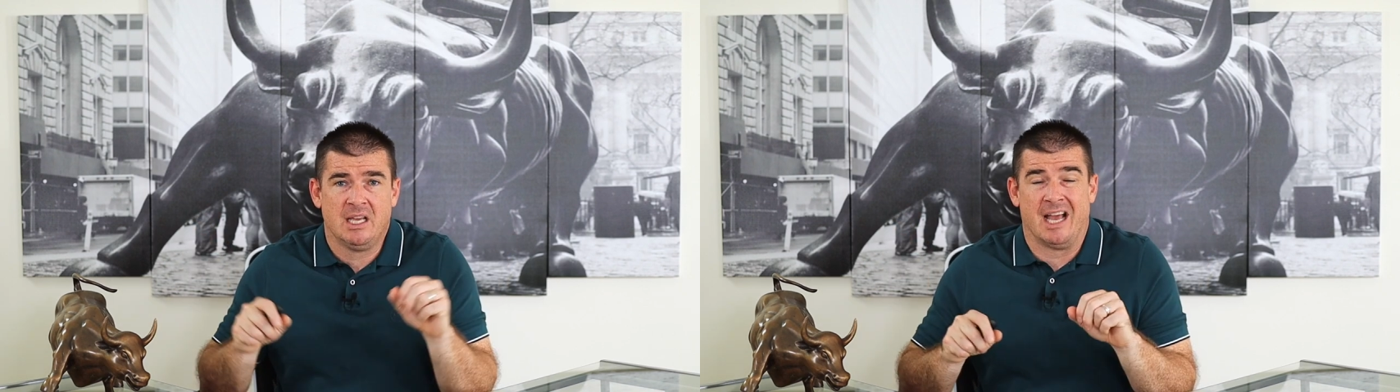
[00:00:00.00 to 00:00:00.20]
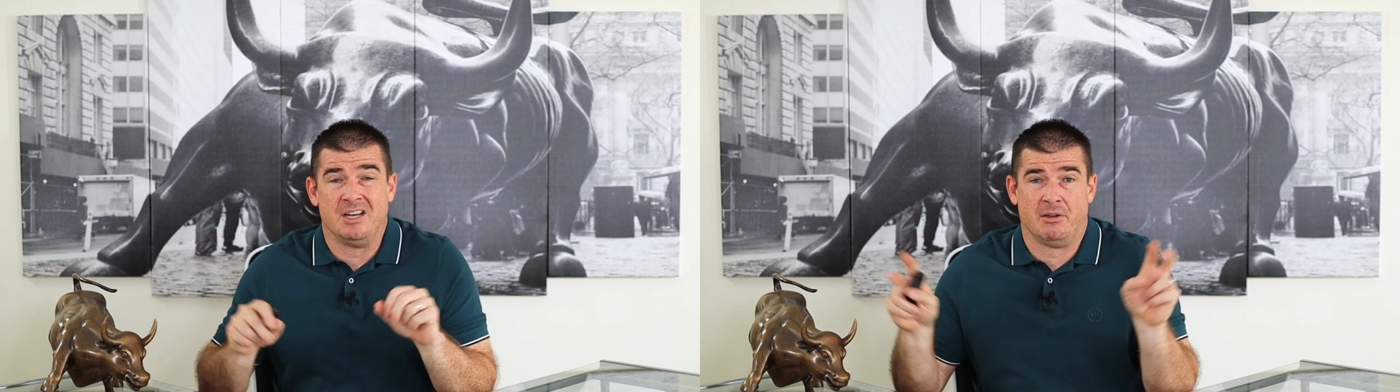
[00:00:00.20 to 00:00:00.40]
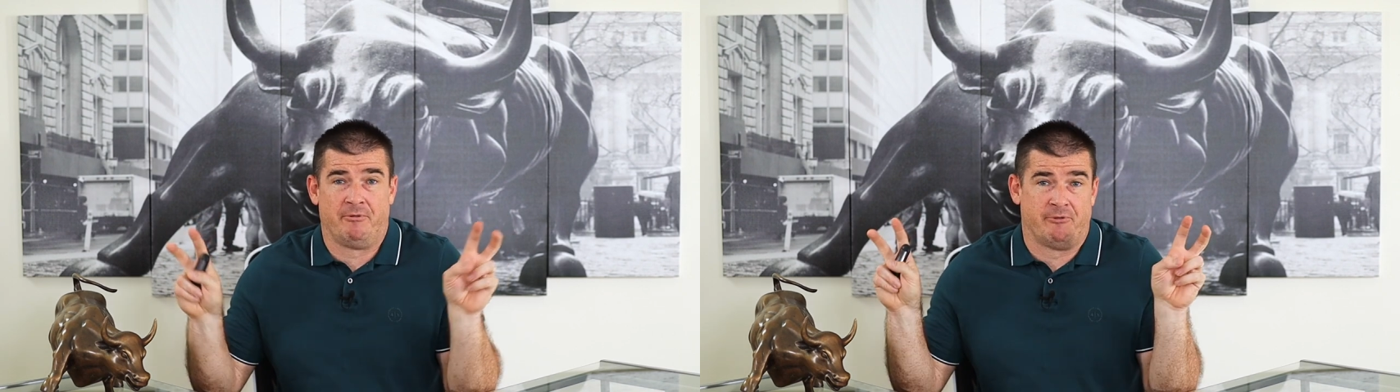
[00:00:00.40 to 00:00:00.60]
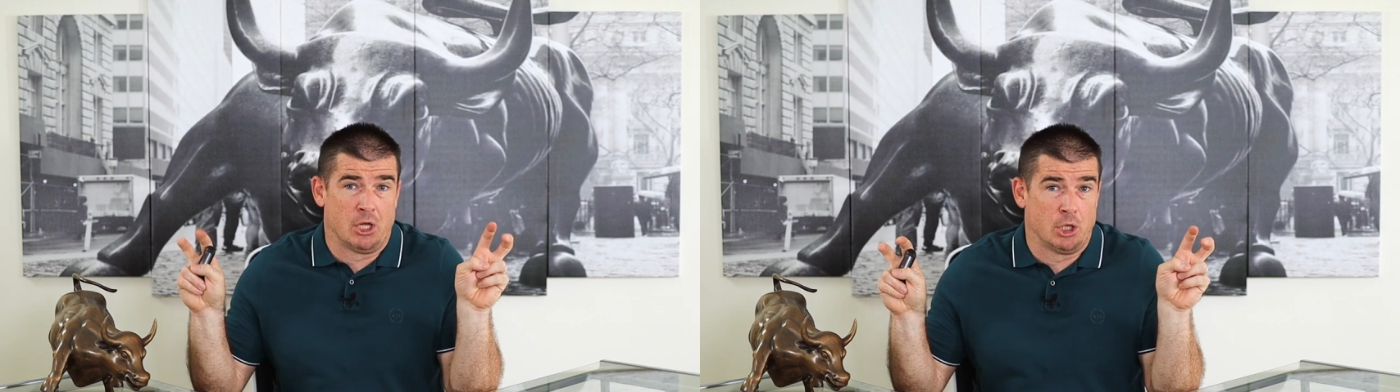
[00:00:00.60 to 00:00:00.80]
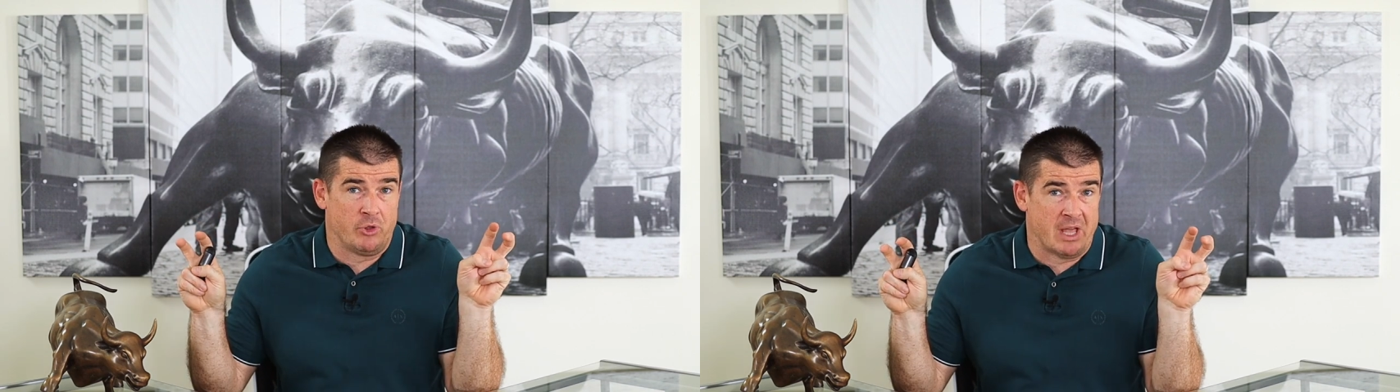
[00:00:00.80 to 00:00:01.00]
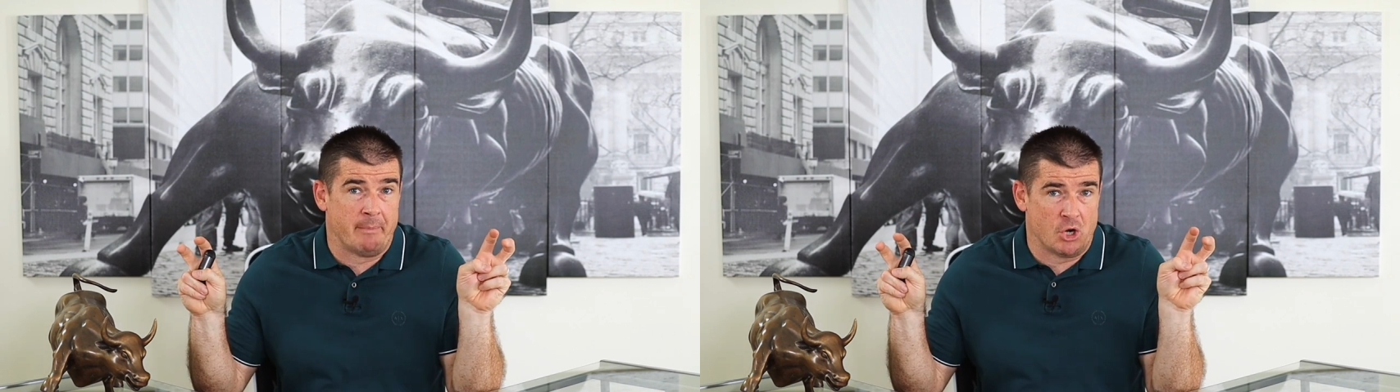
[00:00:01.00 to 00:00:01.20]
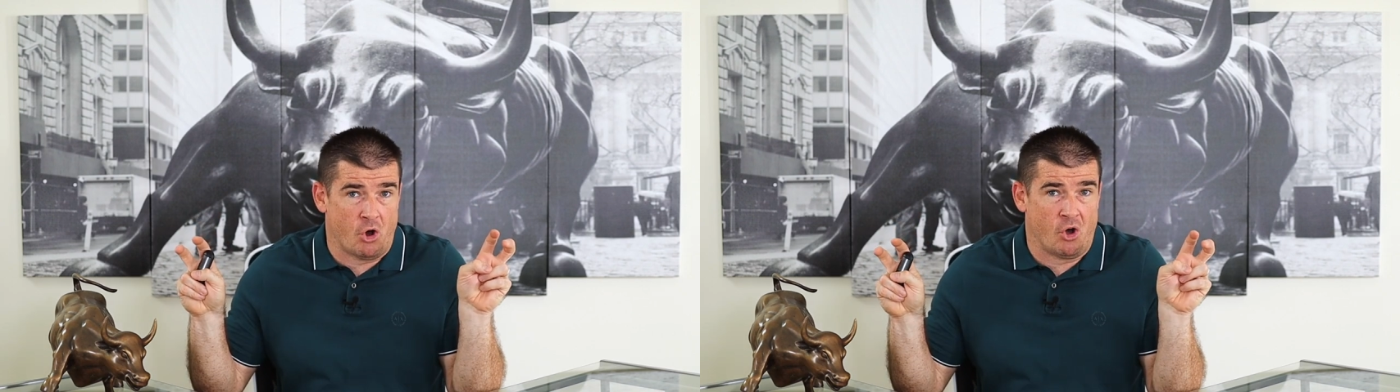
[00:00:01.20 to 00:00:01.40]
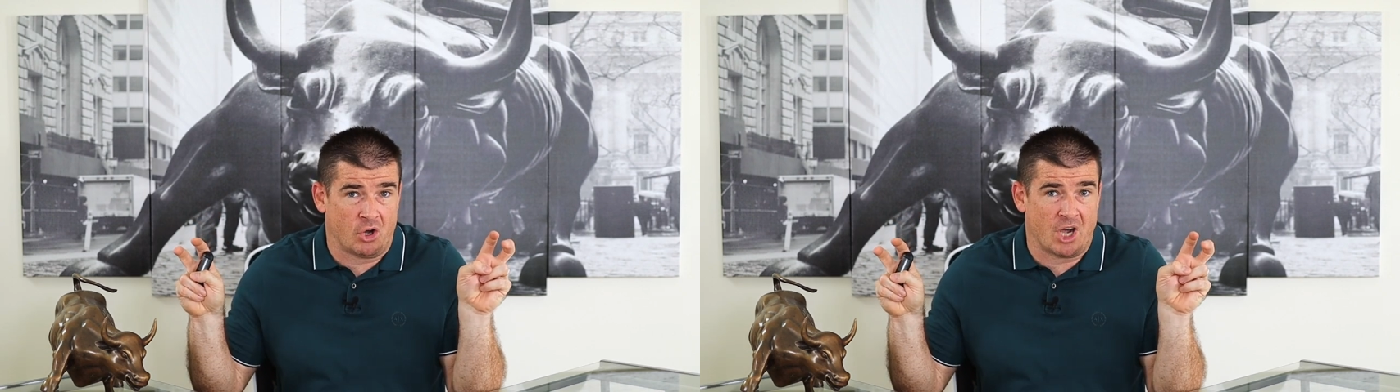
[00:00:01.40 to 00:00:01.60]
and to follow them at
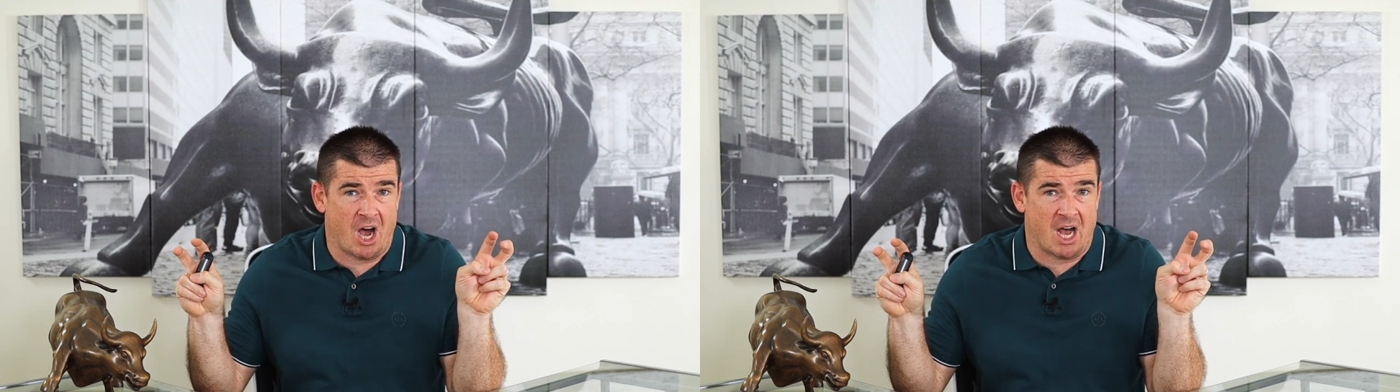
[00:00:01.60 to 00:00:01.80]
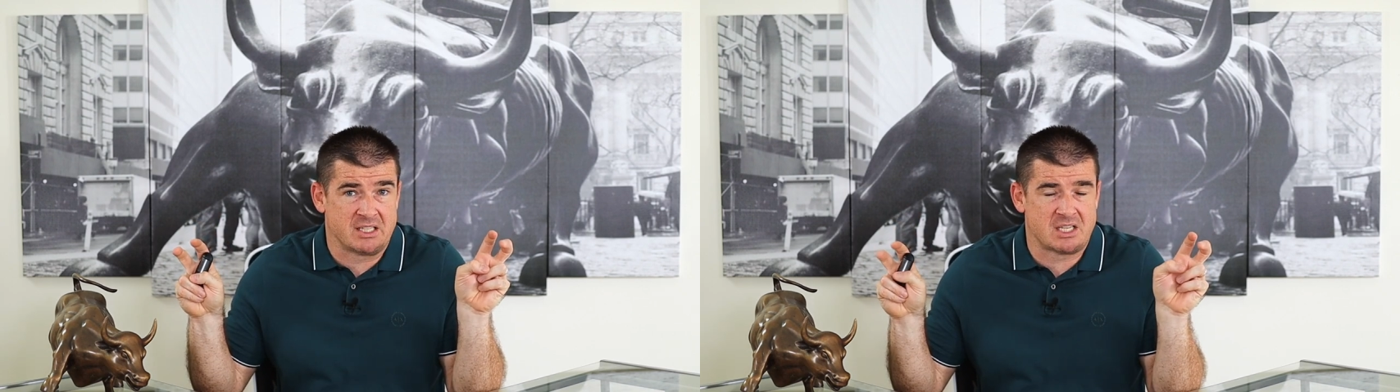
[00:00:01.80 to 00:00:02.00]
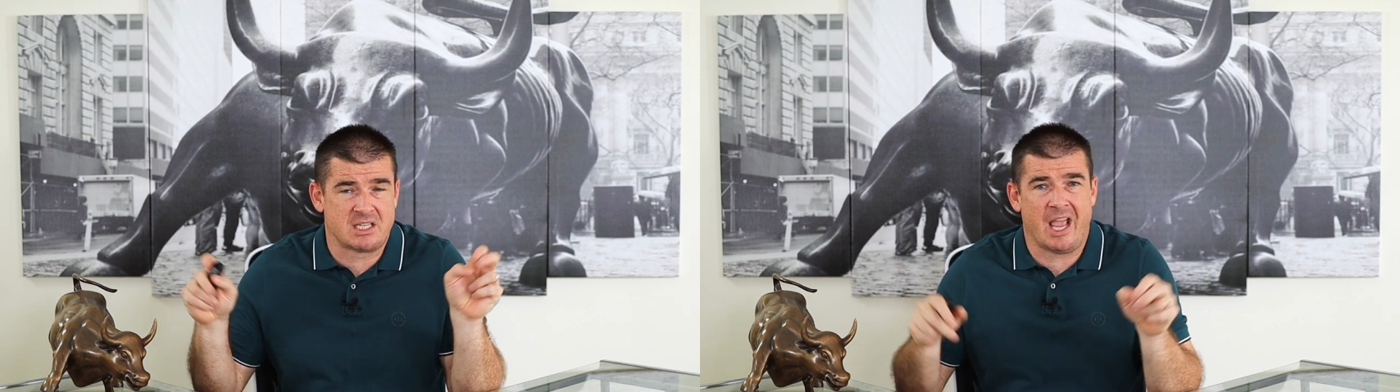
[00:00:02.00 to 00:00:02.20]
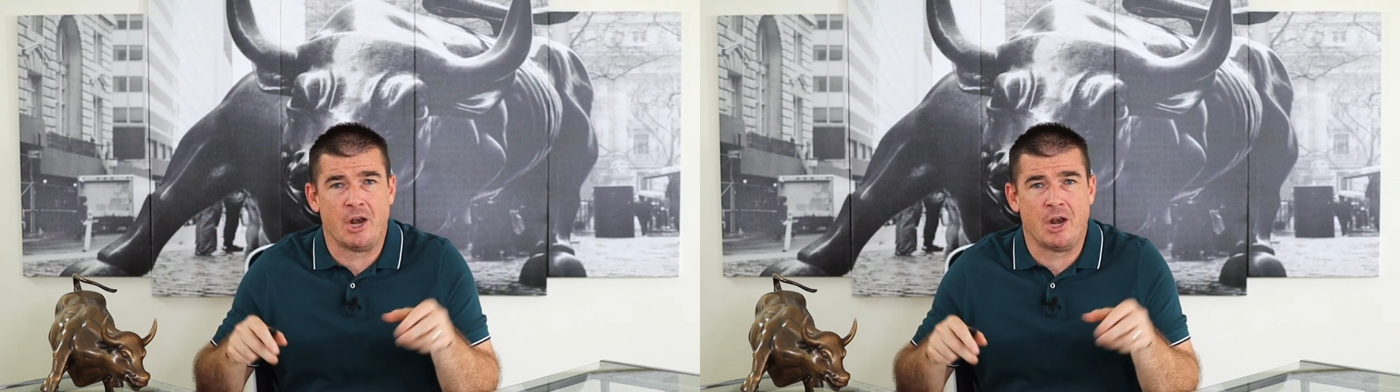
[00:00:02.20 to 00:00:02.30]
all cost.